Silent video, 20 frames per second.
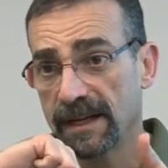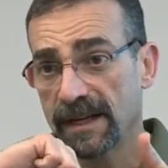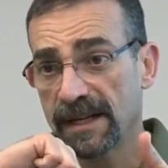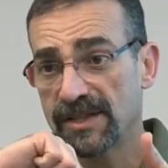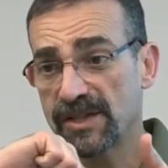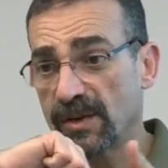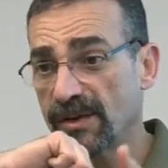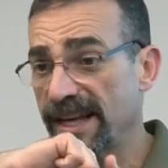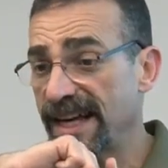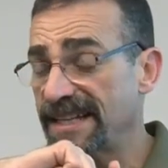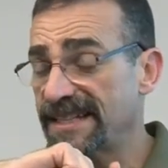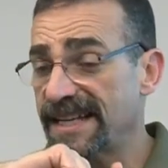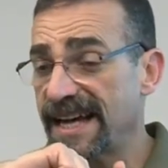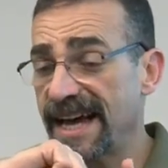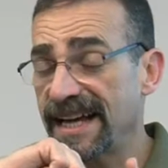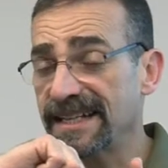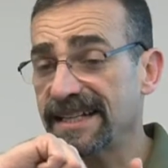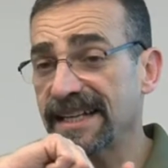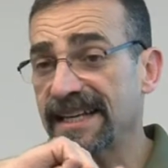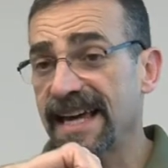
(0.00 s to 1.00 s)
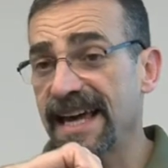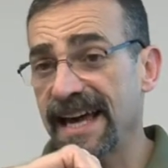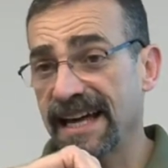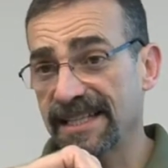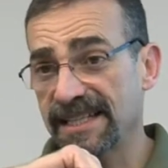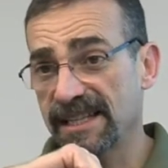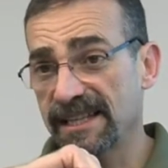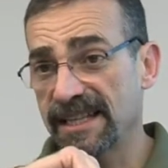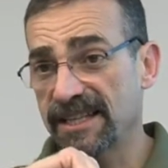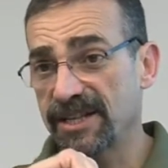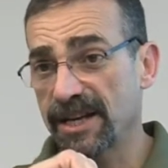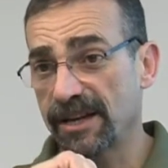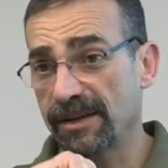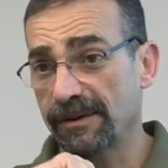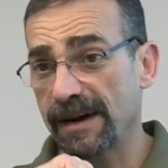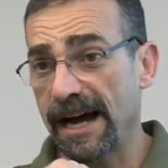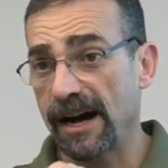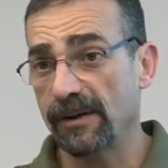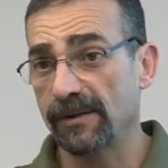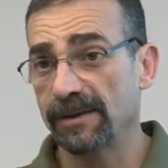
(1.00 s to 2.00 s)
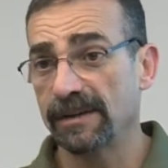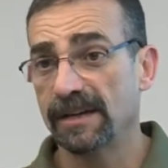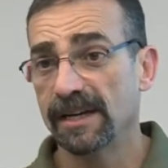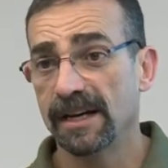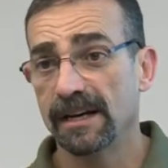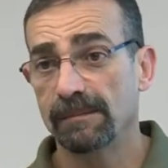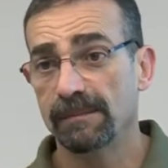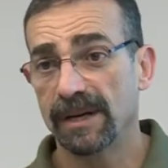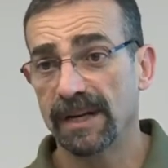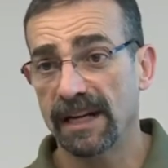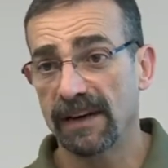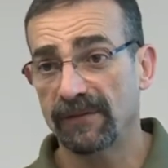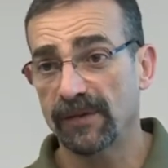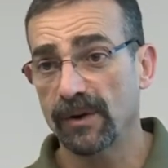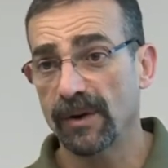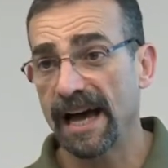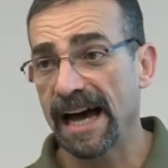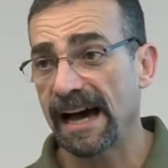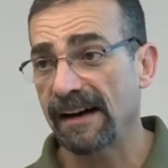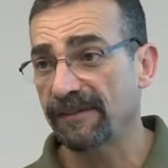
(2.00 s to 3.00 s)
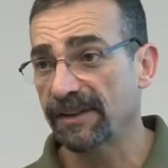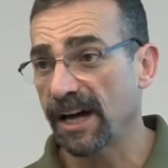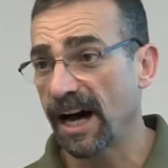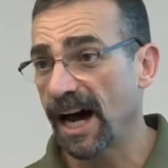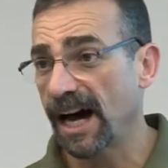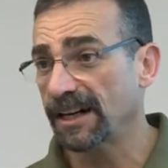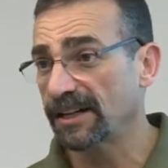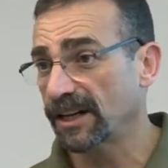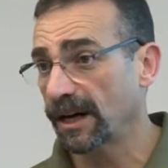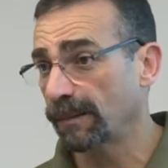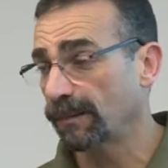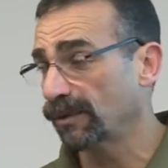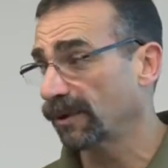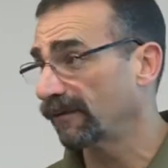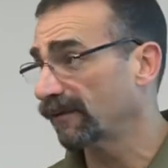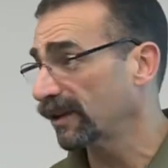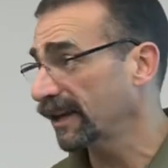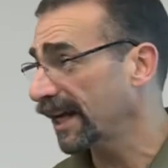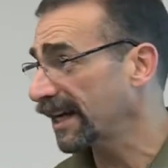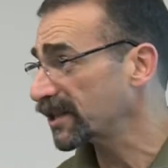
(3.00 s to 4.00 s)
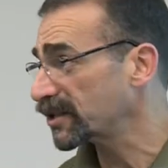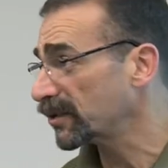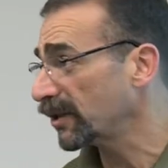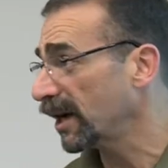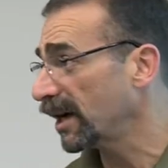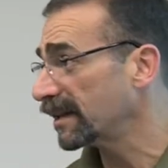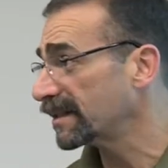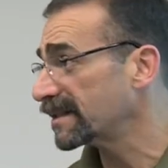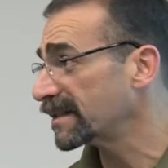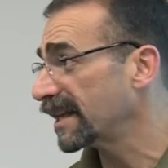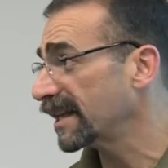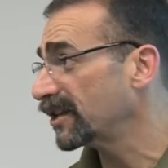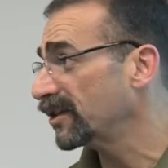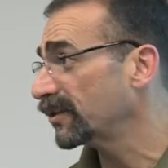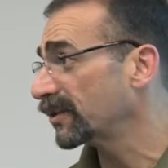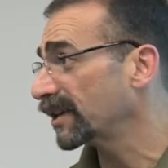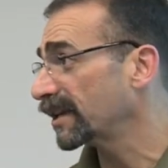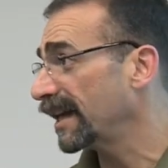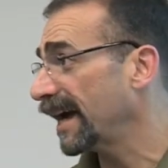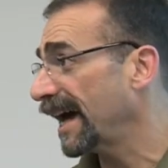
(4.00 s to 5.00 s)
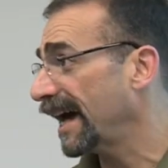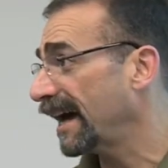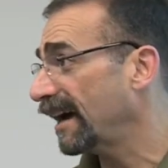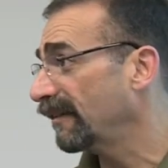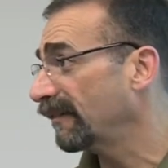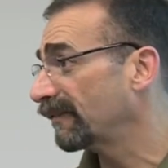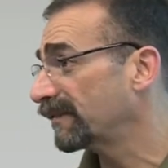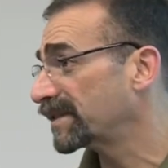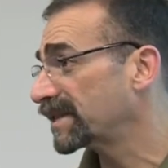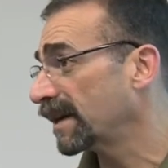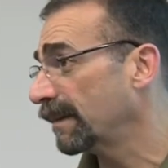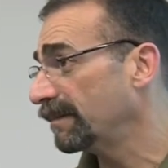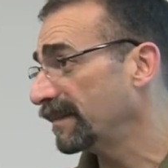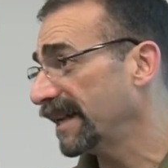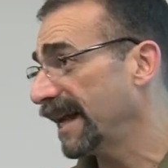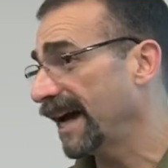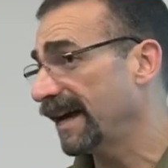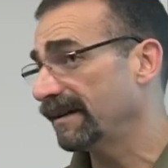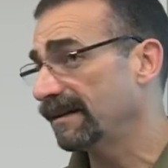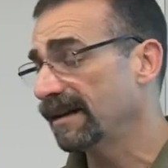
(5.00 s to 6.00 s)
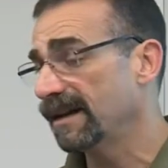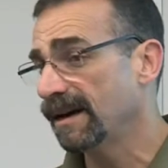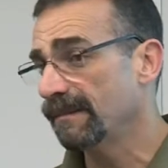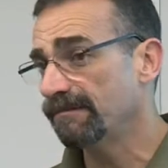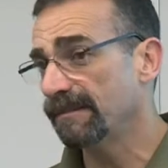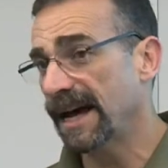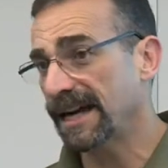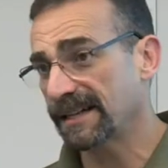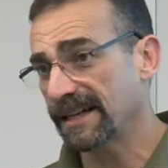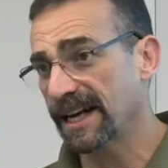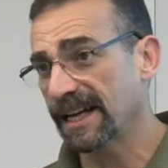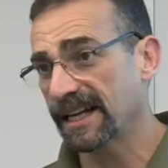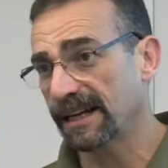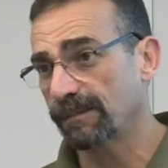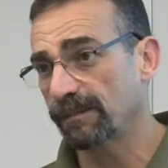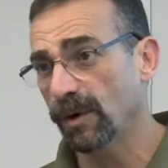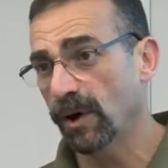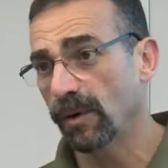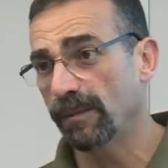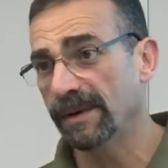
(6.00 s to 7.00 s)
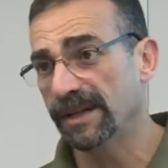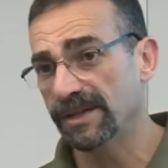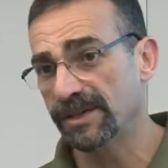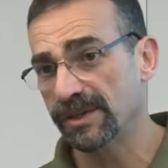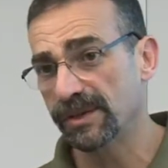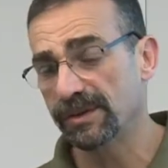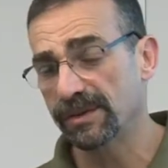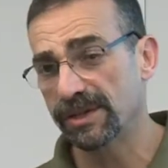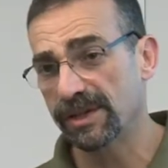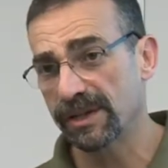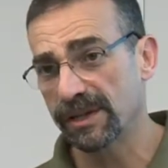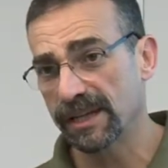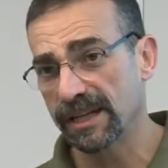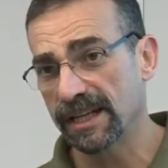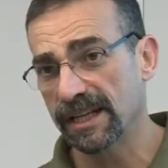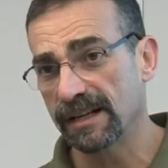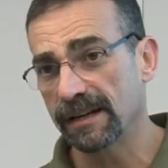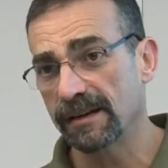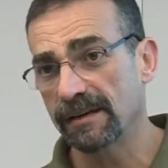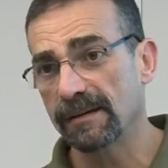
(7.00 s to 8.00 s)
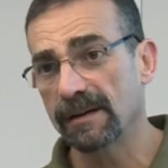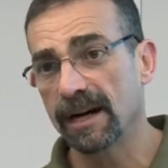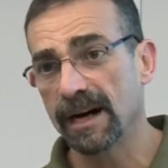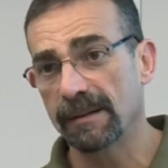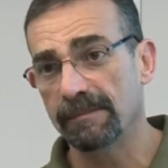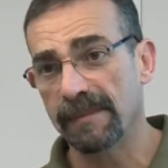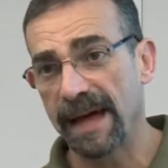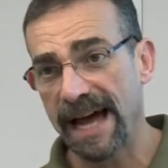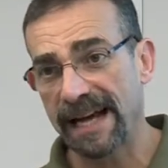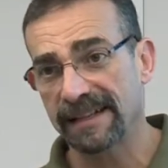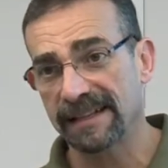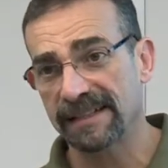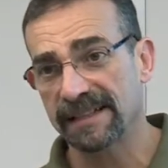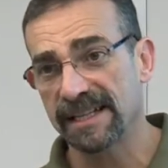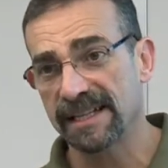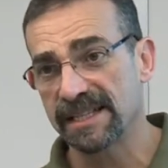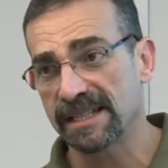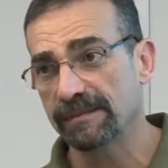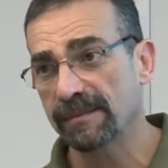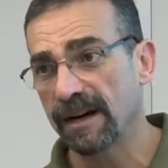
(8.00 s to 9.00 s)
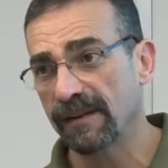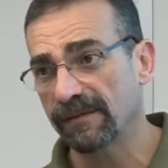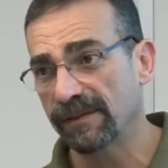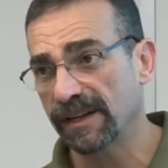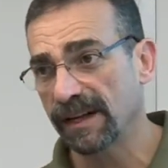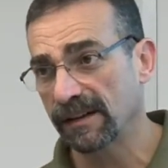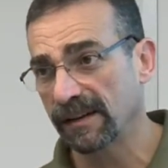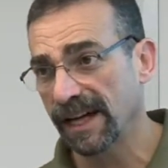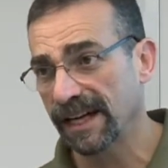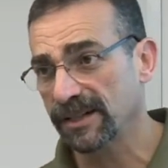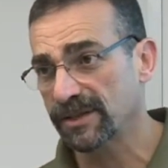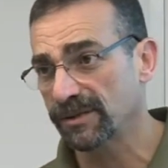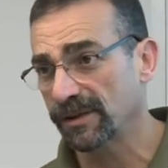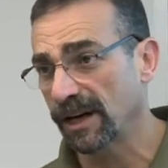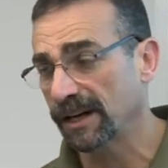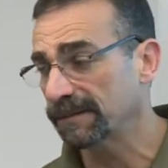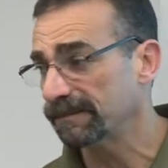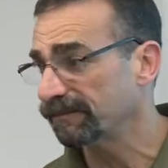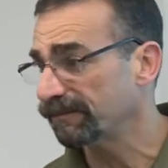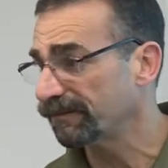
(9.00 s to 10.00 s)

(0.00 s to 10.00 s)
So they tend to cancel each other out. But if you have an odd number of electrons, then you can have some net magnetic moment due to the magnetism of an electron.